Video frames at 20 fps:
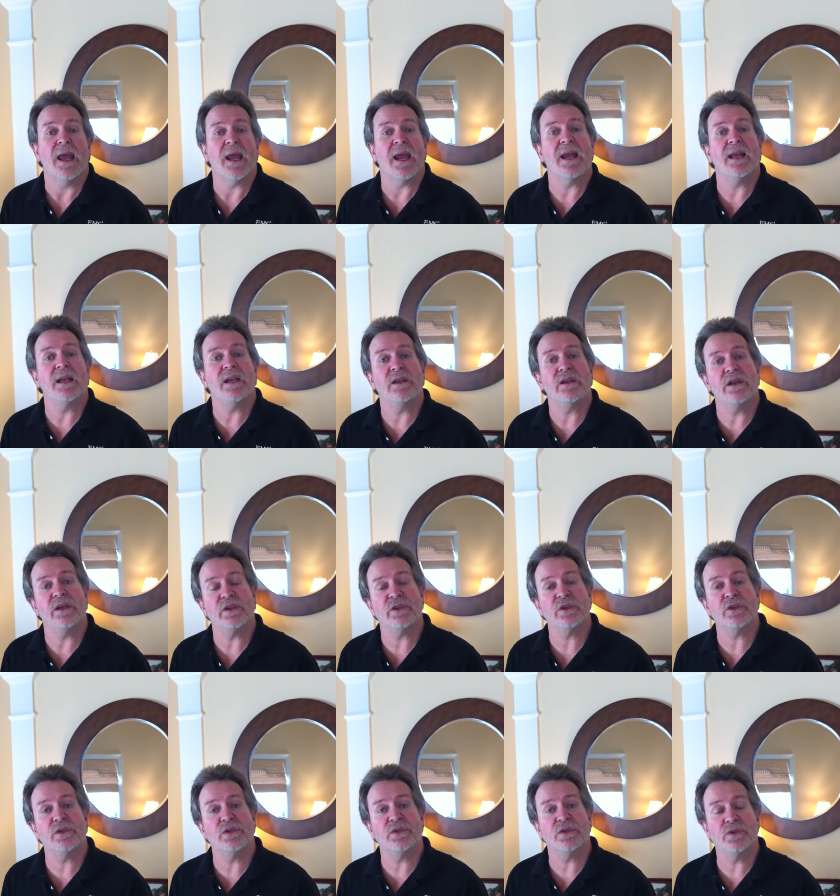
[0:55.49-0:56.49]
In
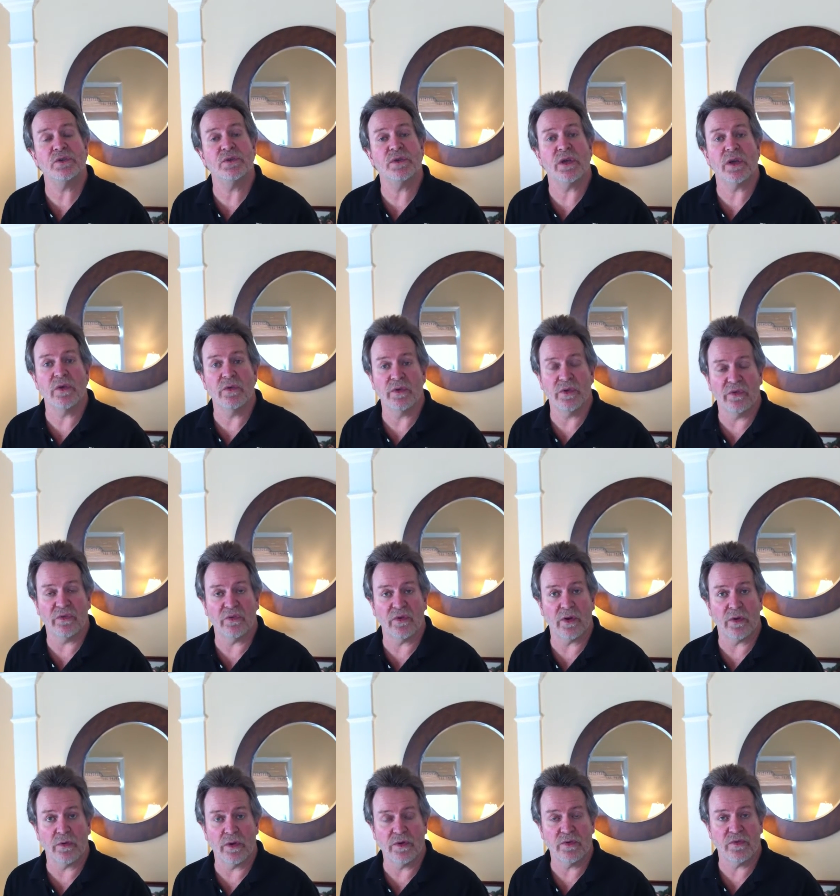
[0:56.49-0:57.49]
addition to the
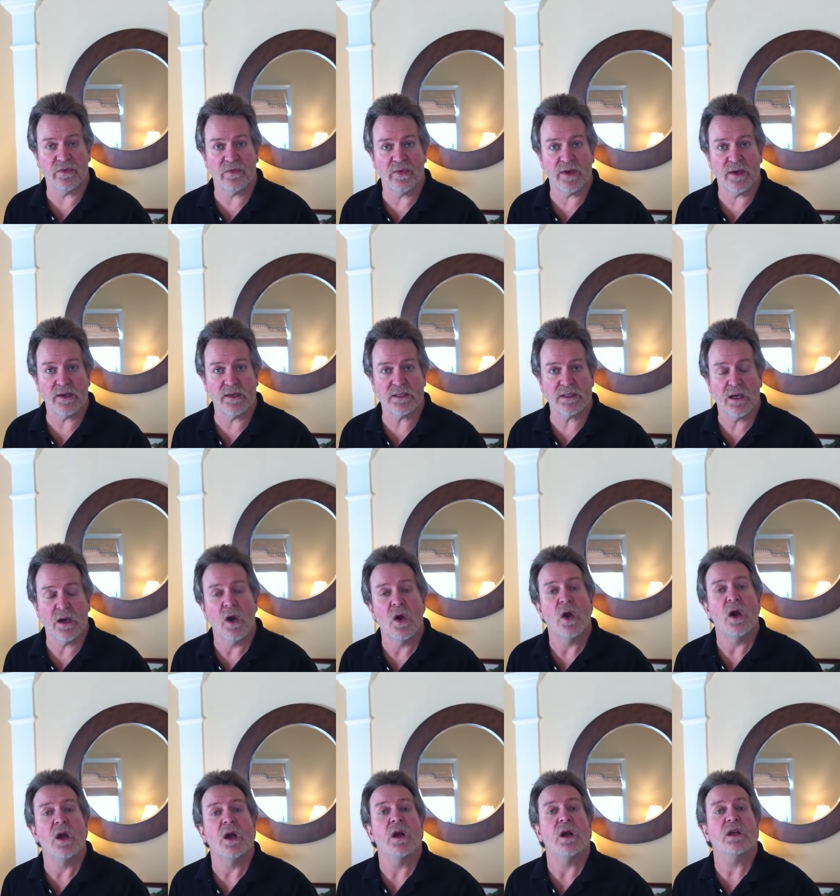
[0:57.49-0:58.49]
Unisphere interface,
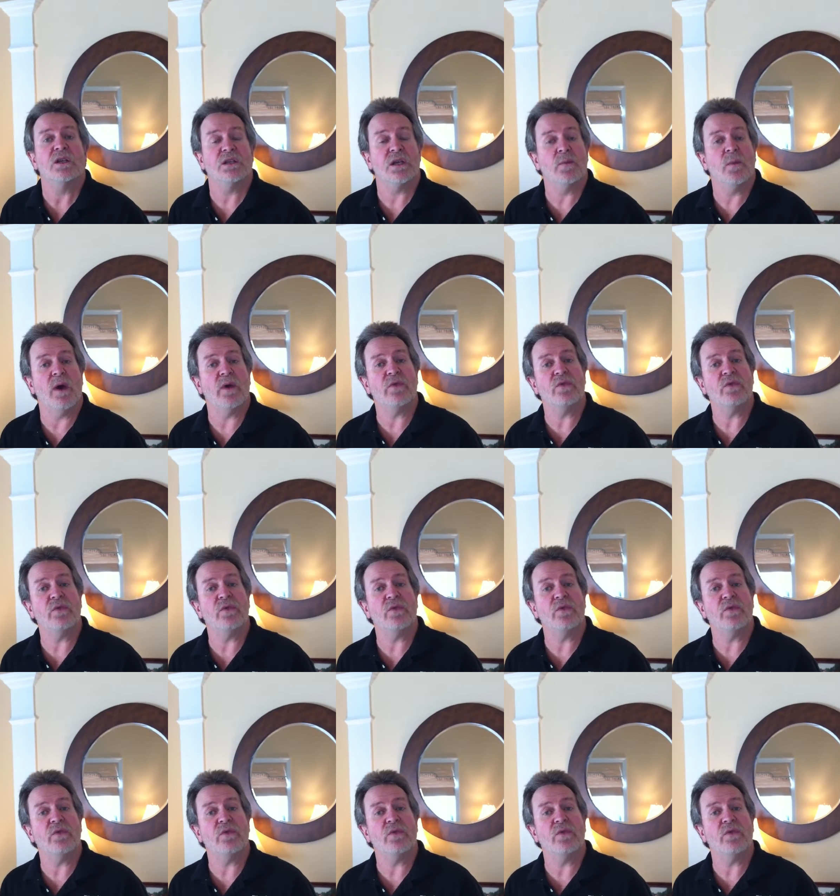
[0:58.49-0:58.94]
some